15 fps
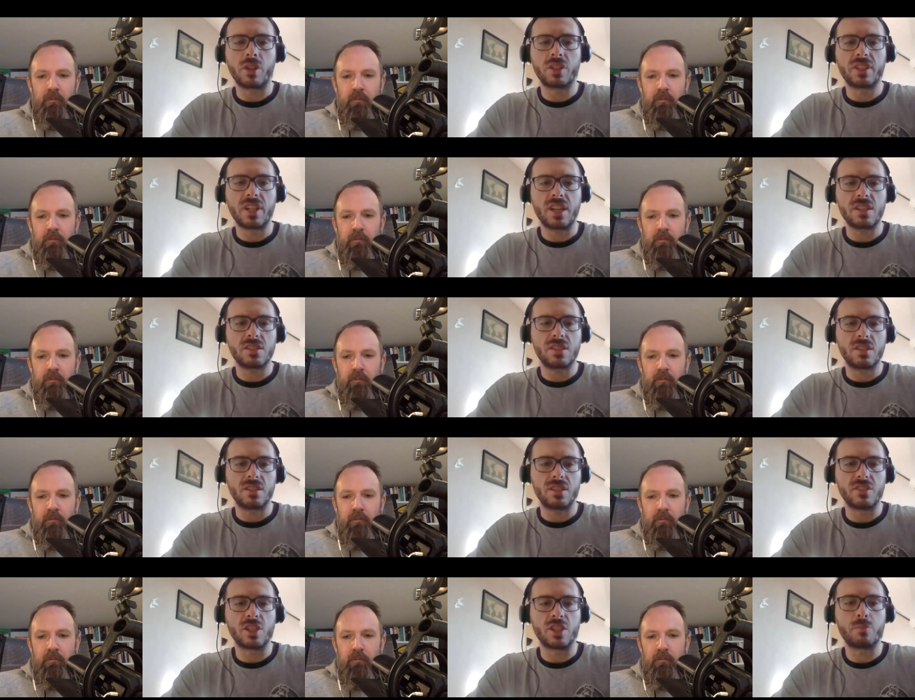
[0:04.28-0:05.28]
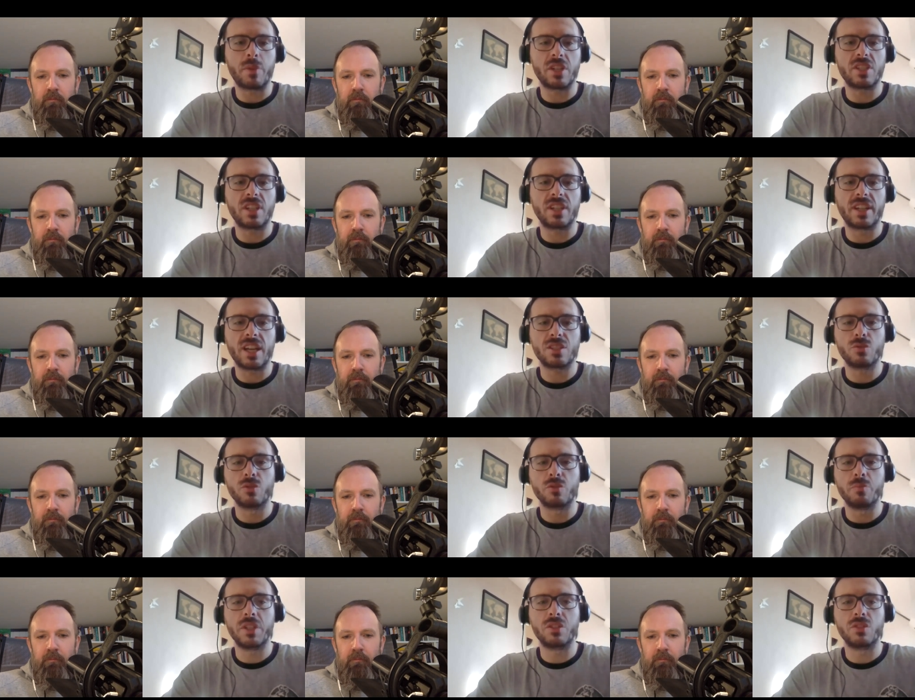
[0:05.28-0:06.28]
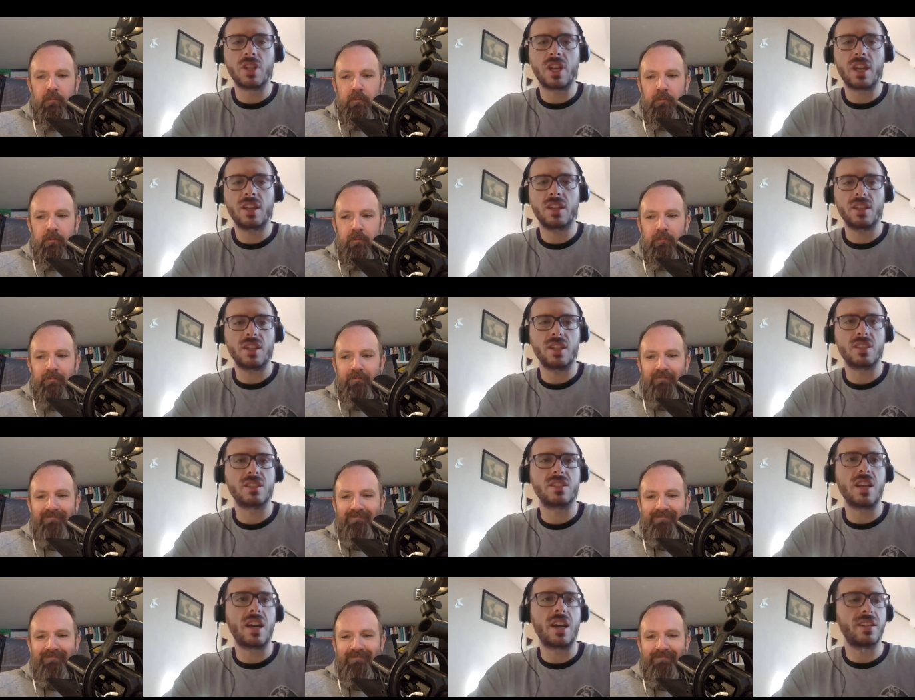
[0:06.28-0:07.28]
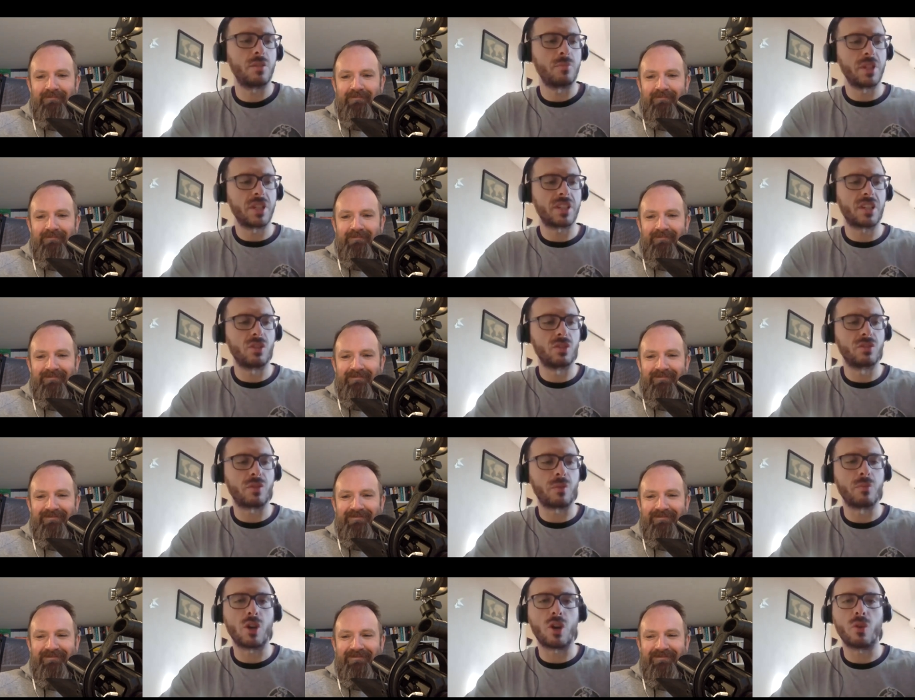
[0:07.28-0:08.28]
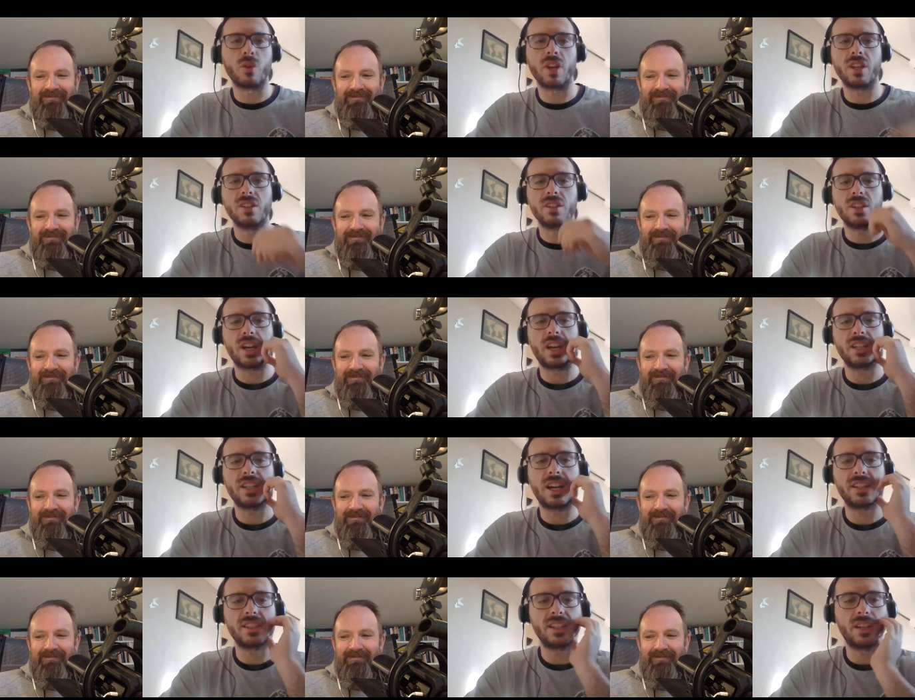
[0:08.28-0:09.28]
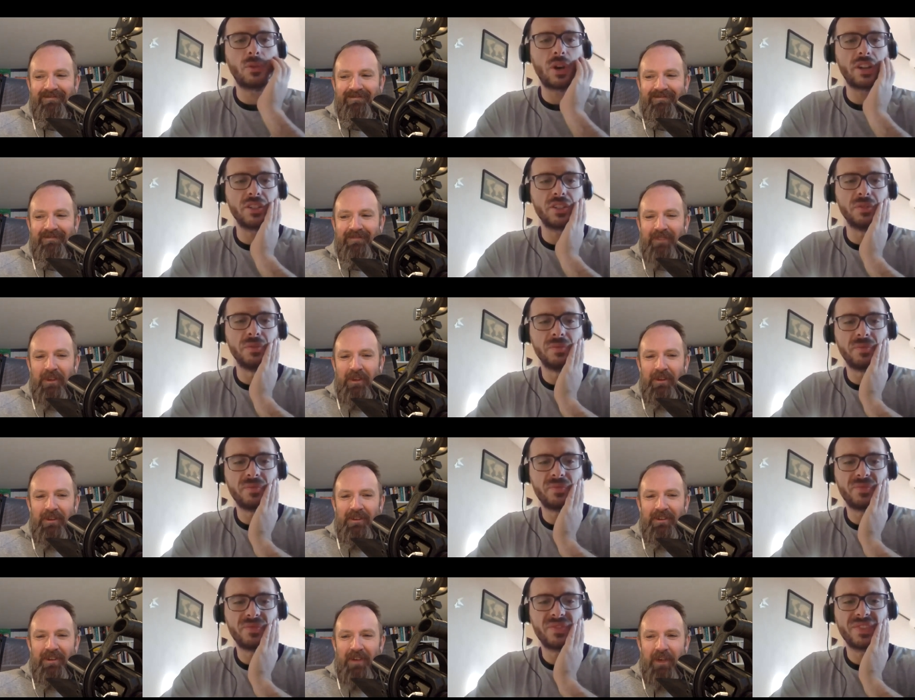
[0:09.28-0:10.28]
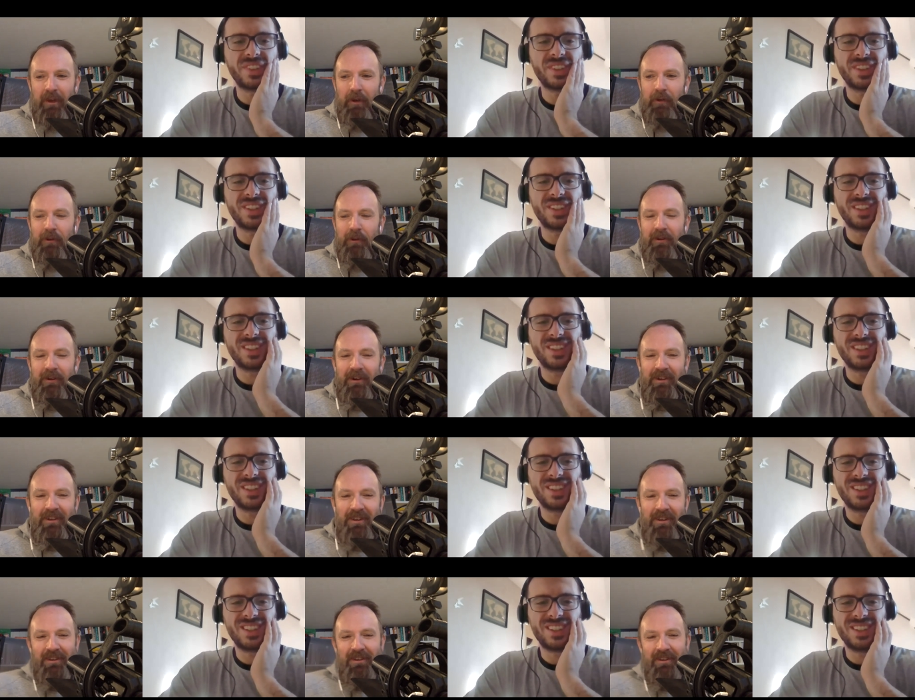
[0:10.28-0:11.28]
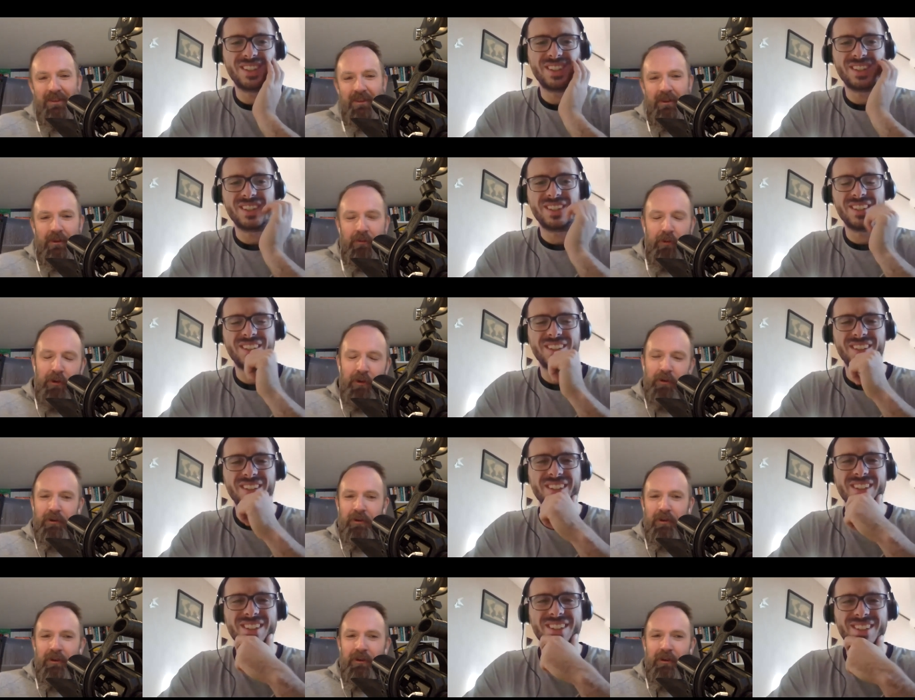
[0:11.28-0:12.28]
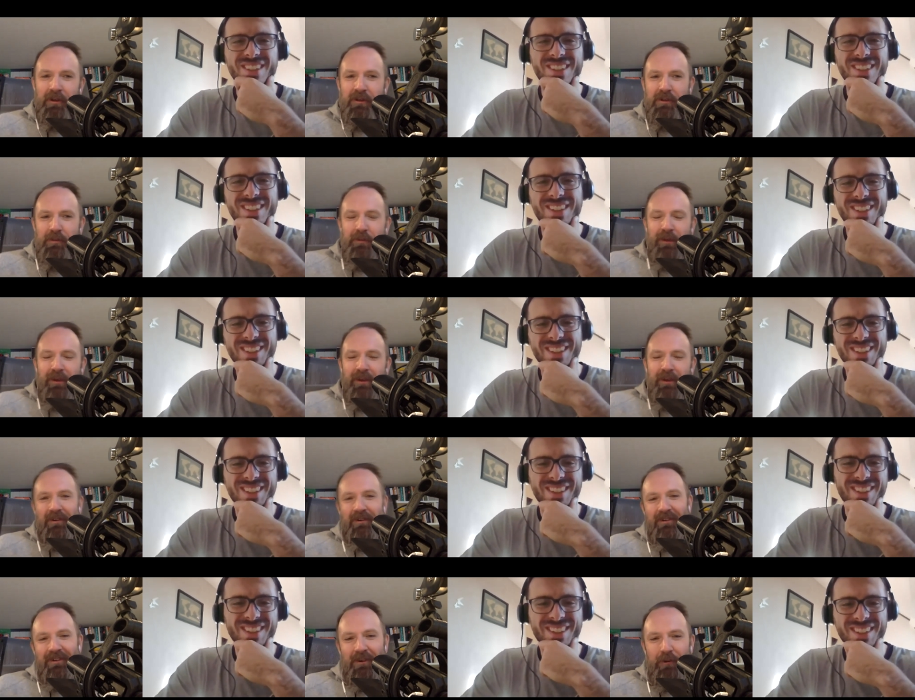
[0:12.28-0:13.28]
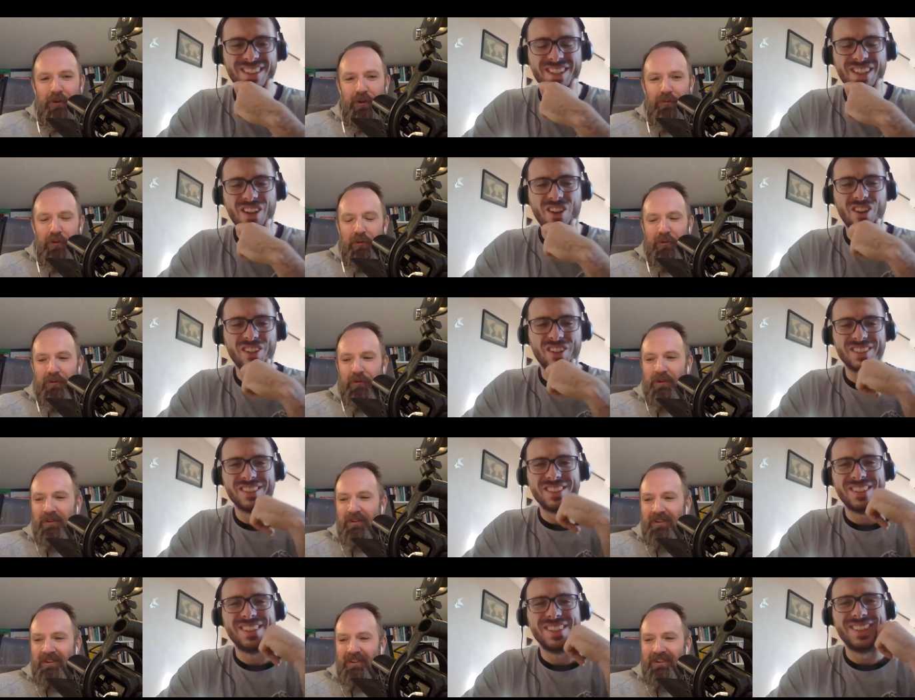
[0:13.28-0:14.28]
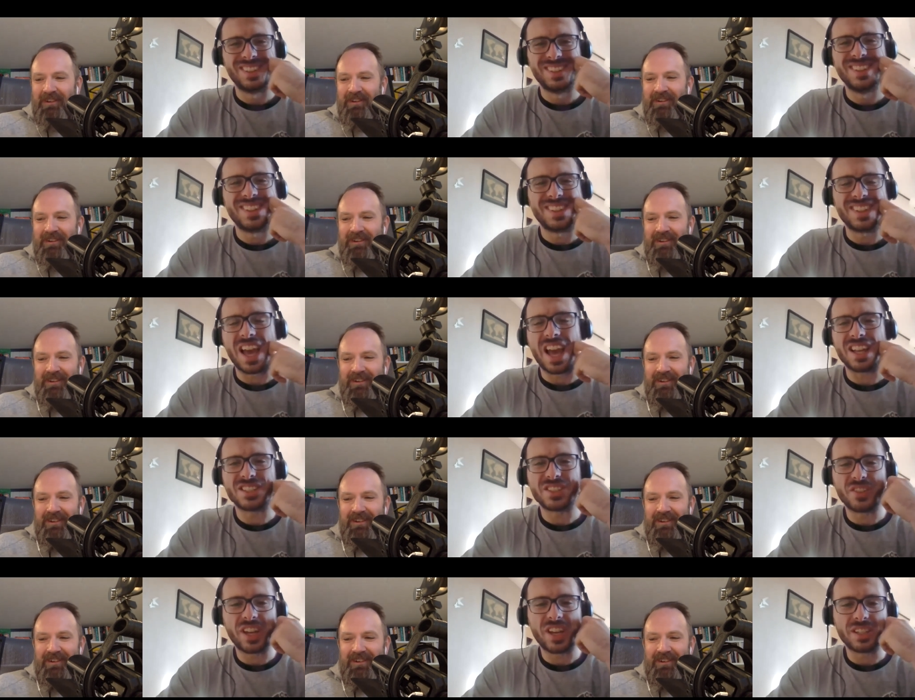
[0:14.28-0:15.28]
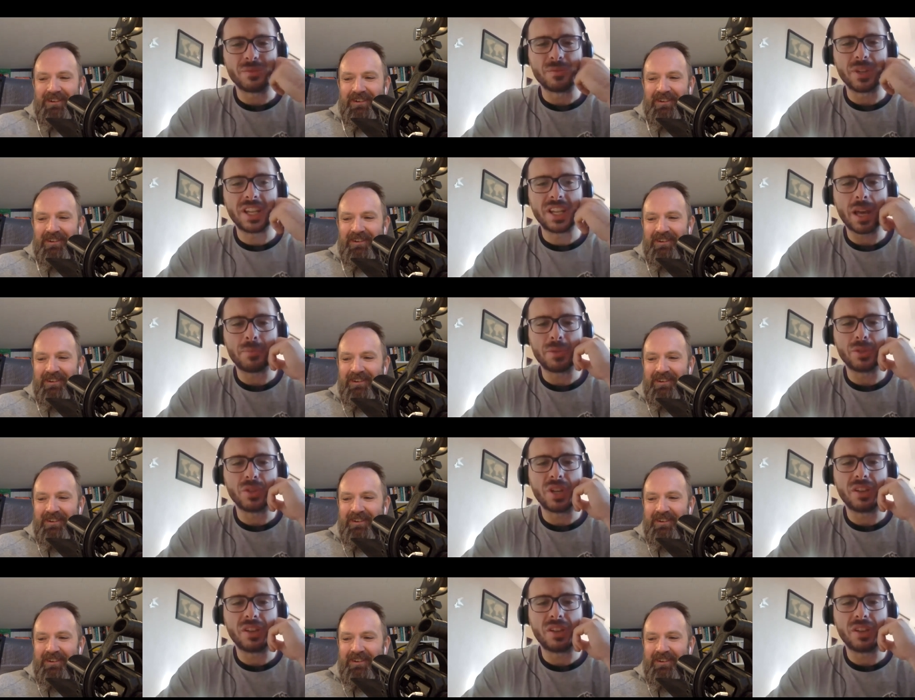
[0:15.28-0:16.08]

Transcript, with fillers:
Speaker 1: podcast. There's a special guest with me today. It's Daniel Birkelund from Norway. Hi, Daniel. How are you?
Speaker 2: Hello, Andrea. Very good. Nice to be here. Looking forward
Speaker 1: to it. Yeah, it's great. I'm really happy to